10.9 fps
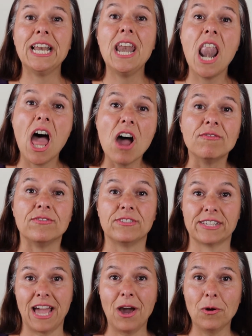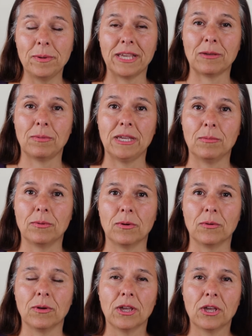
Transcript: loved helping people,